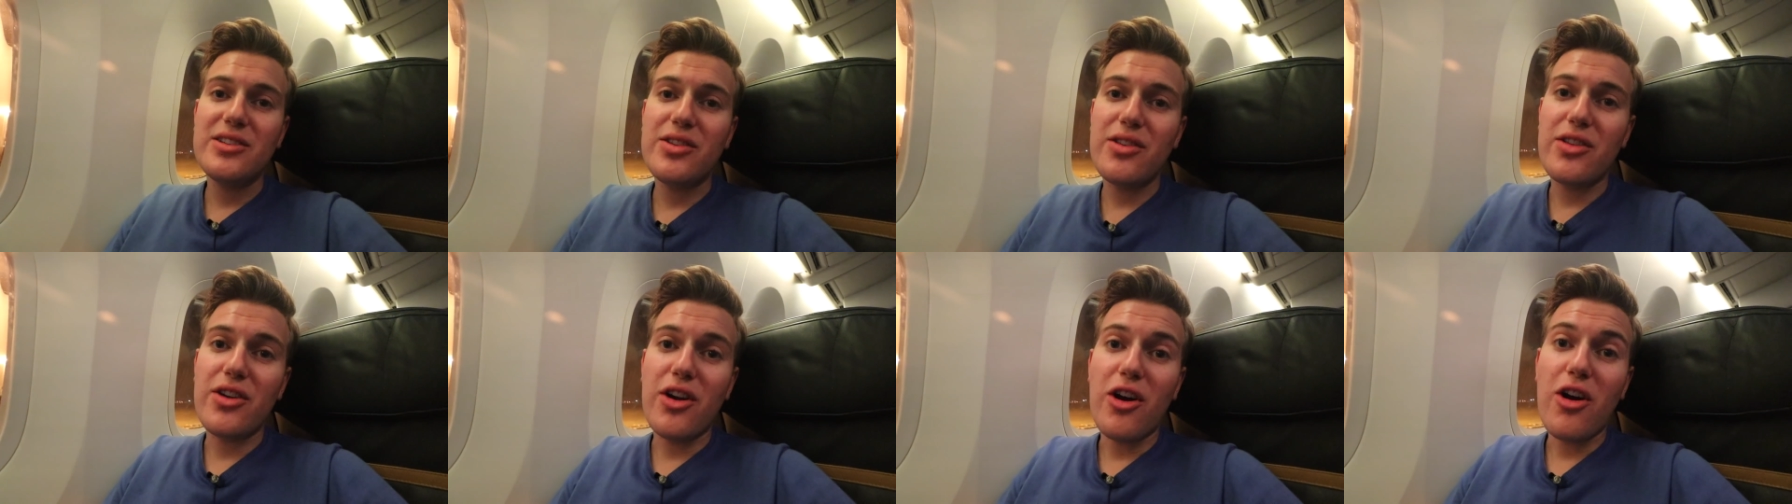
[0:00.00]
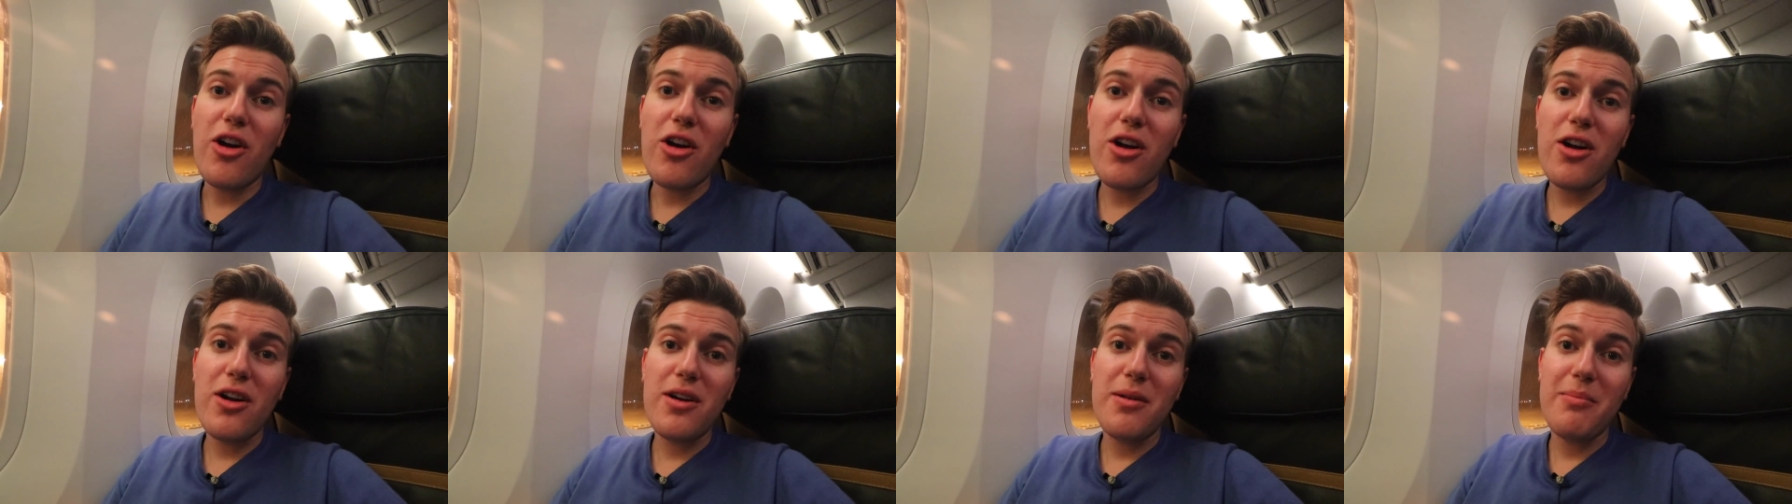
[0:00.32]
so there
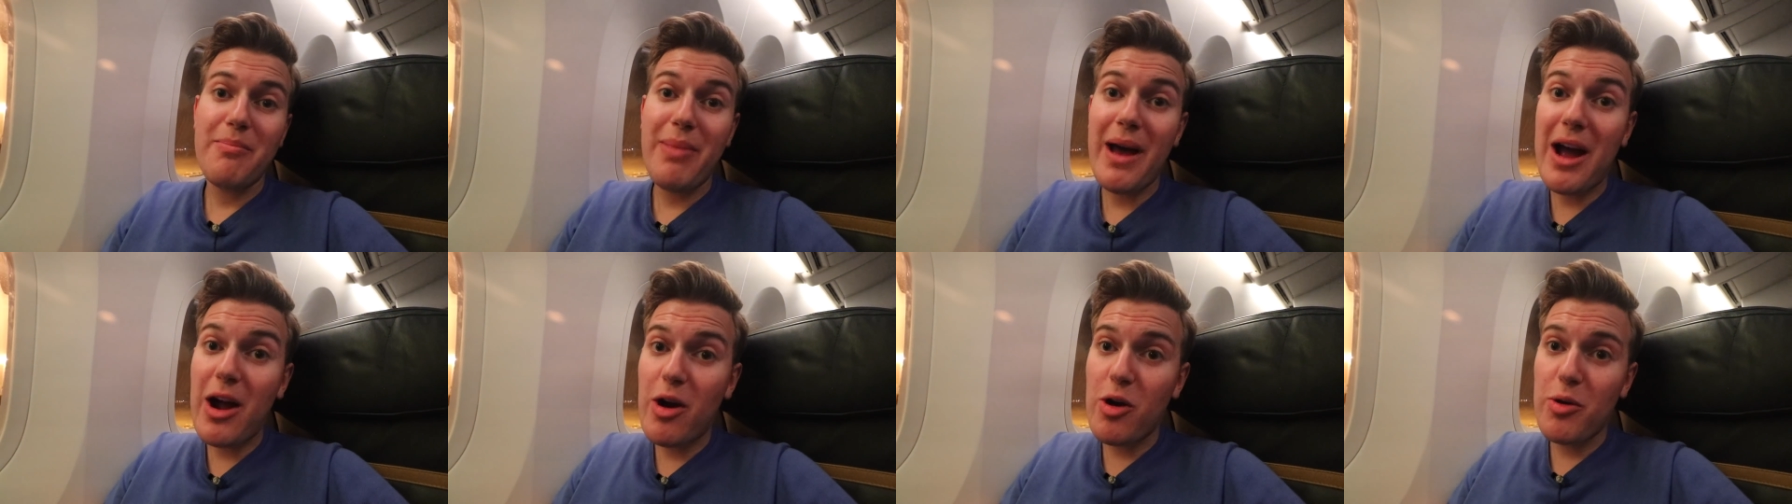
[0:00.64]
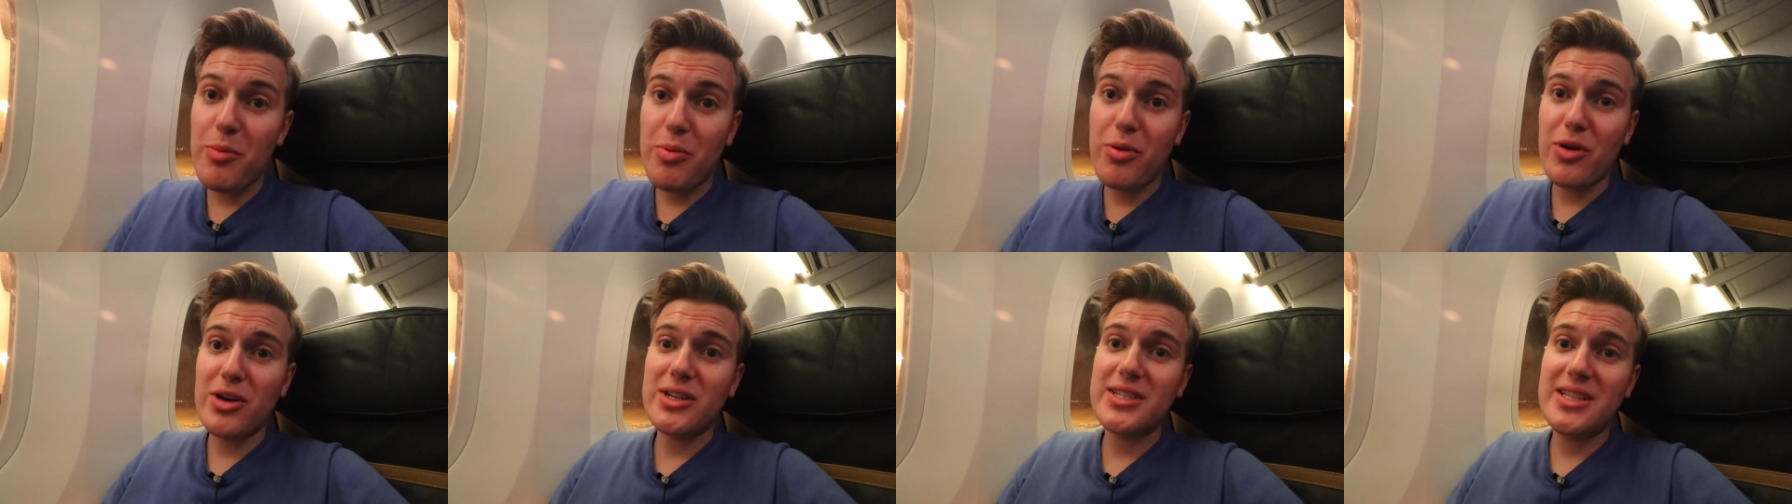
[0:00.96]
are
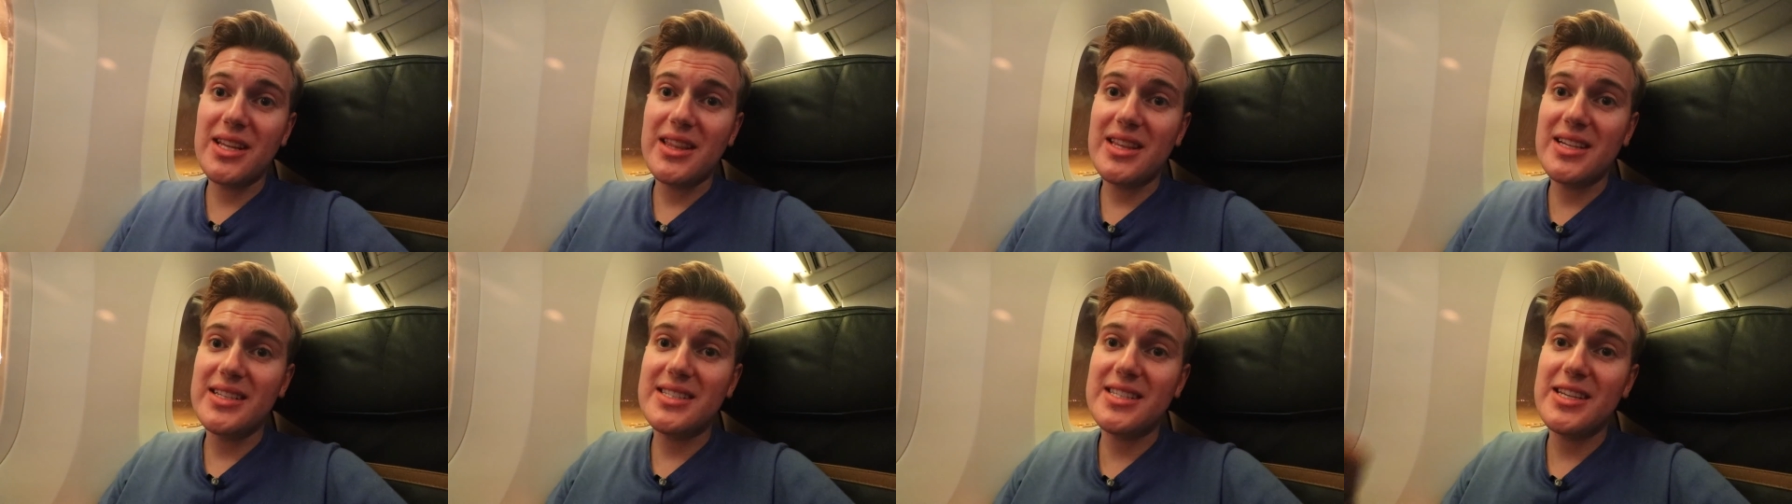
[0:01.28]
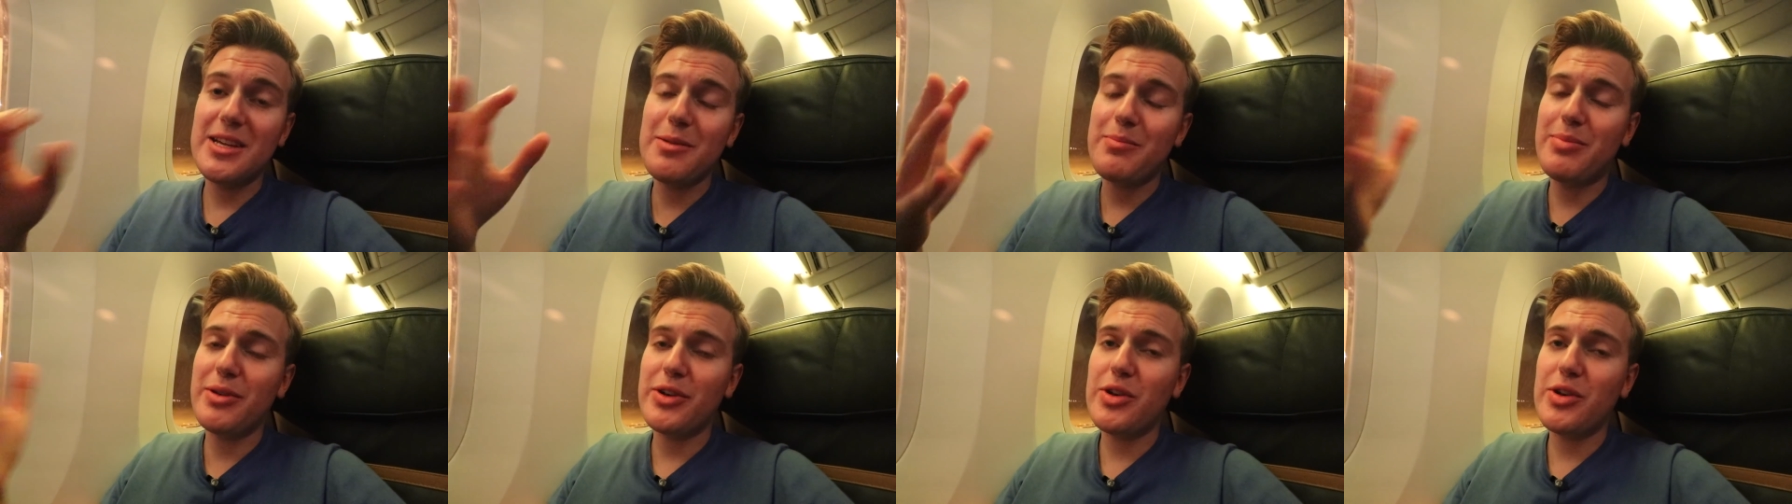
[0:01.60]
power ports at this seat,